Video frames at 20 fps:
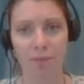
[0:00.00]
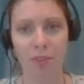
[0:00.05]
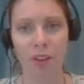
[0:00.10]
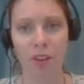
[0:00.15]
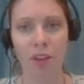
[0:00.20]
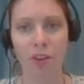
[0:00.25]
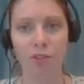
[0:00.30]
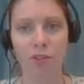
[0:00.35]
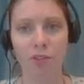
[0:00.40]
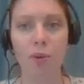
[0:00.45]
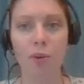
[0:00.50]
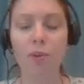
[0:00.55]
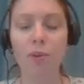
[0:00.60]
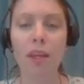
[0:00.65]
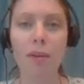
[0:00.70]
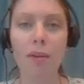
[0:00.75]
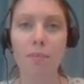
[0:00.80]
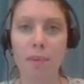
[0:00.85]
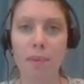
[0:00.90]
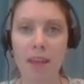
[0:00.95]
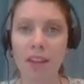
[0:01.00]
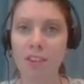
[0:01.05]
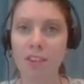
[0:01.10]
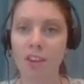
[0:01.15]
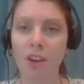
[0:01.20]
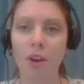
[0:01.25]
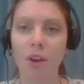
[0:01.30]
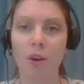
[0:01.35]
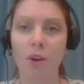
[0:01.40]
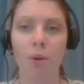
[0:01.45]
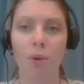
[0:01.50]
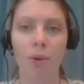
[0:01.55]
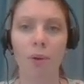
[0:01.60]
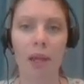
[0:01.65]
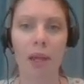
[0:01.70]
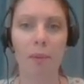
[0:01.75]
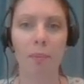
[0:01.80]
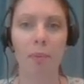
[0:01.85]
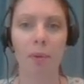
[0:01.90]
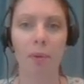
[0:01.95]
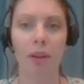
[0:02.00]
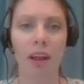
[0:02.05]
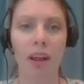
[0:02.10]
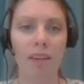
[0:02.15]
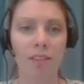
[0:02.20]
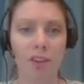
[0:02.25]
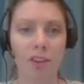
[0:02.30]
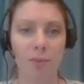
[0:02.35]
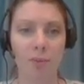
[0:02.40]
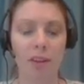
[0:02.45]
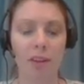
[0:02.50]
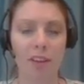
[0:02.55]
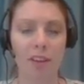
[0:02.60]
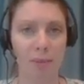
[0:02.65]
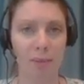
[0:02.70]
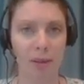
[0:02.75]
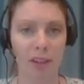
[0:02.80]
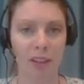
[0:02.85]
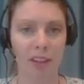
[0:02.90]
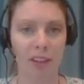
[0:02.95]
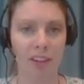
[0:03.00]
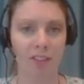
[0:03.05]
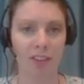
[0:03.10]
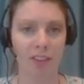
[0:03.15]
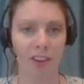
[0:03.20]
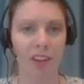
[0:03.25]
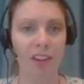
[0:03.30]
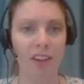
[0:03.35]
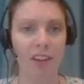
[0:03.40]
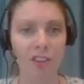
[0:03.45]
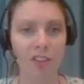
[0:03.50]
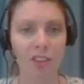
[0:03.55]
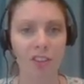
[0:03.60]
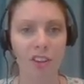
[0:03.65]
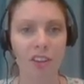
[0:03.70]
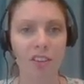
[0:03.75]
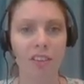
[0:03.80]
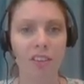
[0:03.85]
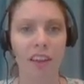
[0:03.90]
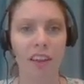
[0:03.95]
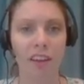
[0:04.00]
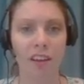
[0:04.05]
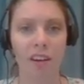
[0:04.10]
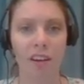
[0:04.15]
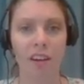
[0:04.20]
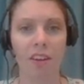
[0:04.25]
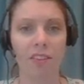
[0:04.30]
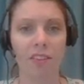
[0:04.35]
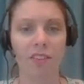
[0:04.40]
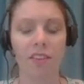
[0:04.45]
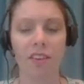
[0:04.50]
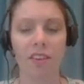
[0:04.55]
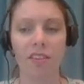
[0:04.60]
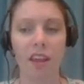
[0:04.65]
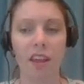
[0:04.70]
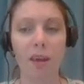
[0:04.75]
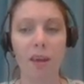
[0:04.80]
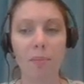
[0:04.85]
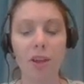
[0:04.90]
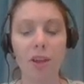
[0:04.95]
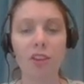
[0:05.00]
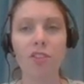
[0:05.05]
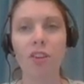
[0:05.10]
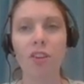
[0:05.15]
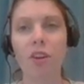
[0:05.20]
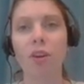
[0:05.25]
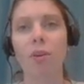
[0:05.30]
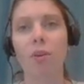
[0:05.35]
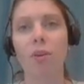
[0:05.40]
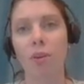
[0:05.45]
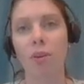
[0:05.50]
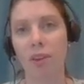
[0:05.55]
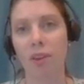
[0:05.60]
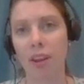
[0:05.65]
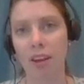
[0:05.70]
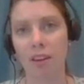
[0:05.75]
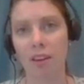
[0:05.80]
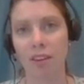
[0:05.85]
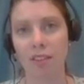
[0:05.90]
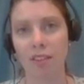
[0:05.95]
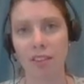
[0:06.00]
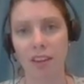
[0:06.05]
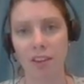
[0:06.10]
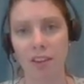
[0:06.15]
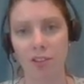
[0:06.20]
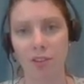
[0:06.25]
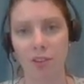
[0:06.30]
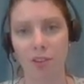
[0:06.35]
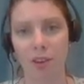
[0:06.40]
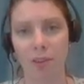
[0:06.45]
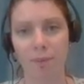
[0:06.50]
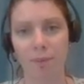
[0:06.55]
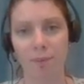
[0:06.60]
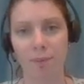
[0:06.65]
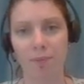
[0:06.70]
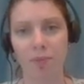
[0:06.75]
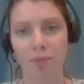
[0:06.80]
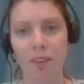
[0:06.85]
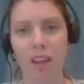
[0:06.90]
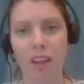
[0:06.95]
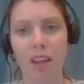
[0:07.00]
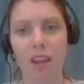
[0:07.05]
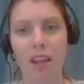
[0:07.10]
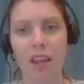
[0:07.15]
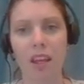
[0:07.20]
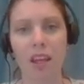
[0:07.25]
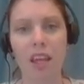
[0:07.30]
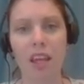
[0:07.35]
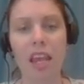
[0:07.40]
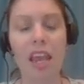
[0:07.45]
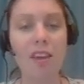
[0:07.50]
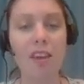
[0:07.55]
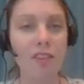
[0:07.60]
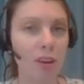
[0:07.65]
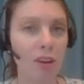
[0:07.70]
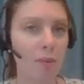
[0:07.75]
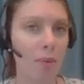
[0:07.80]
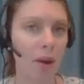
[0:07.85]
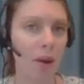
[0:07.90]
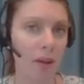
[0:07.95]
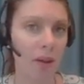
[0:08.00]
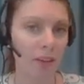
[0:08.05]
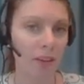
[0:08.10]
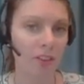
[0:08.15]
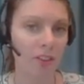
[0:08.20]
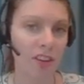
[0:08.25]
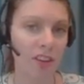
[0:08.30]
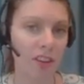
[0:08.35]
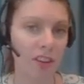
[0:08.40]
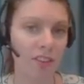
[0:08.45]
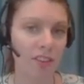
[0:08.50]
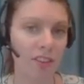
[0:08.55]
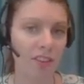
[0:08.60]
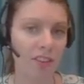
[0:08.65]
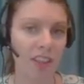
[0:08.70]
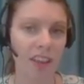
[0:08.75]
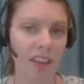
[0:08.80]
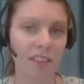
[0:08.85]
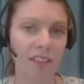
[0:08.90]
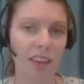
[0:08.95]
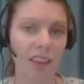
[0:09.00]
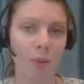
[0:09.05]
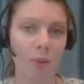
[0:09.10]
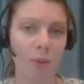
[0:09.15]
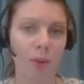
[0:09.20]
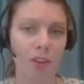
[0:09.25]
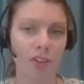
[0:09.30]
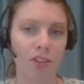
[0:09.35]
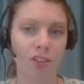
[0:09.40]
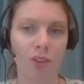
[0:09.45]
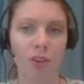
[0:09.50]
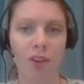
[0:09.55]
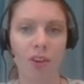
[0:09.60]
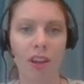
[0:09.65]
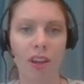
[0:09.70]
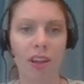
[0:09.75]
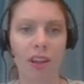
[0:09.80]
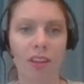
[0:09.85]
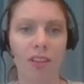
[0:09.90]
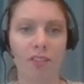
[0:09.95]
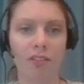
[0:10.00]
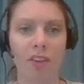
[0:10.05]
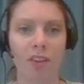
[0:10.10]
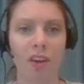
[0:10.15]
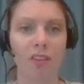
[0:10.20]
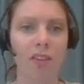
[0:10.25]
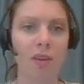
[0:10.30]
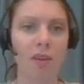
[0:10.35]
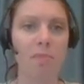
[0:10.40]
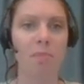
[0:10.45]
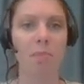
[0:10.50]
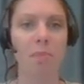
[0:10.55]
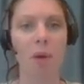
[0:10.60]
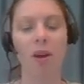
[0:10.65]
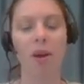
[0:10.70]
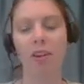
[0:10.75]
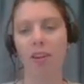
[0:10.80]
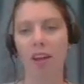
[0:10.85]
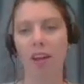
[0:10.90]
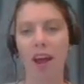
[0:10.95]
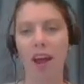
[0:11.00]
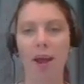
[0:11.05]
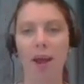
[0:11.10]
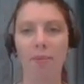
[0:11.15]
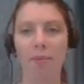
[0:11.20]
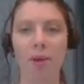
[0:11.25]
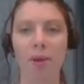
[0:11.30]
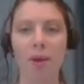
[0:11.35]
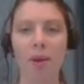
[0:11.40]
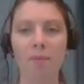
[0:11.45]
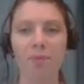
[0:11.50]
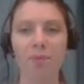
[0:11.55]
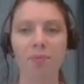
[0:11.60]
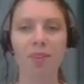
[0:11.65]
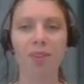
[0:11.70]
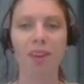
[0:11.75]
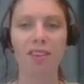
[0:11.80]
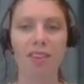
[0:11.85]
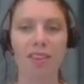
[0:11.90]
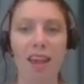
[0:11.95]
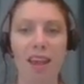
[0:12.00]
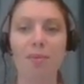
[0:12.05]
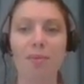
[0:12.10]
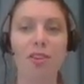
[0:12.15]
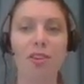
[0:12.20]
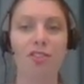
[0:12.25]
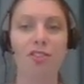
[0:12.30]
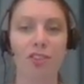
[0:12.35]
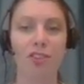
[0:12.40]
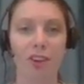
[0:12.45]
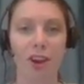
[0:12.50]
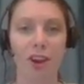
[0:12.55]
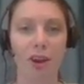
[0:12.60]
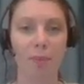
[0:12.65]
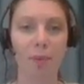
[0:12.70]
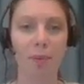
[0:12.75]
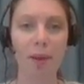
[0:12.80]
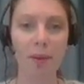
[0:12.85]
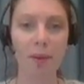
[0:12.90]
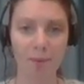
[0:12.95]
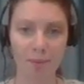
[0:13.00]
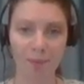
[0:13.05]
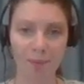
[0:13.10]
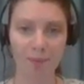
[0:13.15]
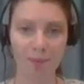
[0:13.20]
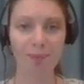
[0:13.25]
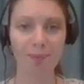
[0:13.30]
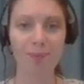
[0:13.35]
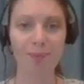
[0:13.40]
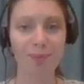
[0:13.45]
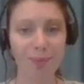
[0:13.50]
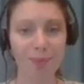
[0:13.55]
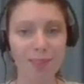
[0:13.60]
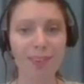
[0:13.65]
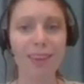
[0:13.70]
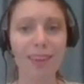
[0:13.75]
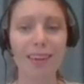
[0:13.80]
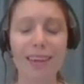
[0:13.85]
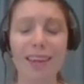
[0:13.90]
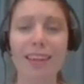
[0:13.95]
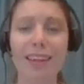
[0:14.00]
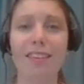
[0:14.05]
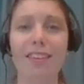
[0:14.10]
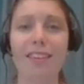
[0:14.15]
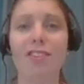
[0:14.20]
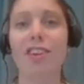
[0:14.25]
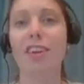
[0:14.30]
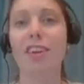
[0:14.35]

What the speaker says: Don't admit or imply responsibility for conditions that caused damage or that caused injury. Even apologies, things like "we're sorry the faulty bottle cap damaged your carpet," can suggest